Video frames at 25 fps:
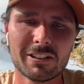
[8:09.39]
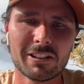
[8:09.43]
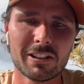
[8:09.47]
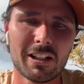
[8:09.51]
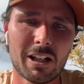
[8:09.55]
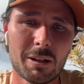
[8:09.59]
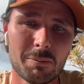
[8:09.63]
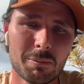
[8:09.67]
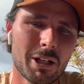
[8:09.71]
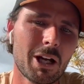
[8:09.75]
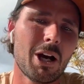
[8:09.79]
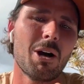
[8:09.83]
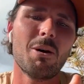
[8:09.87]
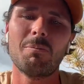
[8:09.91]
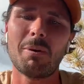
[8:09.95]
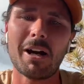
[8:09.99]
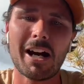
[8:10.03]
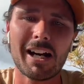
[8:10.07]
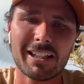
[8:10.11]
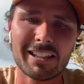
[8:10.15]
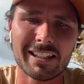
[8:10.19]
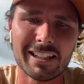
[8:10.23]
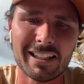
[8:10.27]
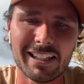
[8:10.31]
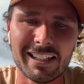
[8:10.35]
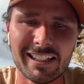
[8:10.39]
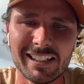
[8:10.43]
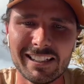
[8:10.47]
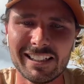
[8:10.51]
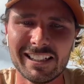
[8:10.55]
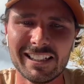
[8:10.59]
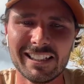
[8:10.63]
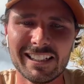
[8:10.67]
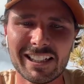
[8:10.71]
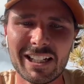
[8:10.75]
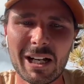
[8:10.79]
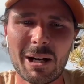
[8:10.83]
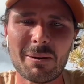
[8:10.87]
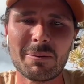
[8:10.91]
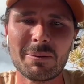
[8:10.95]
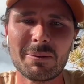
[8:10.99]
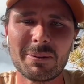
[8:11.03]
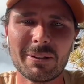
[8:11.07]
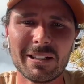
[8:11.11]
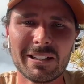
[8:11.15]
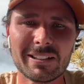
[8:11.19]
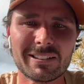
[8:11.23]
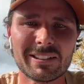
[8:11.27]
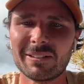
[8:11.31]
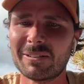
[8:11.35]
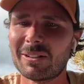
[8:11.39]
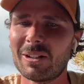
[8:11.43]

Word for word: To, I'm going back there in a couple of weeks.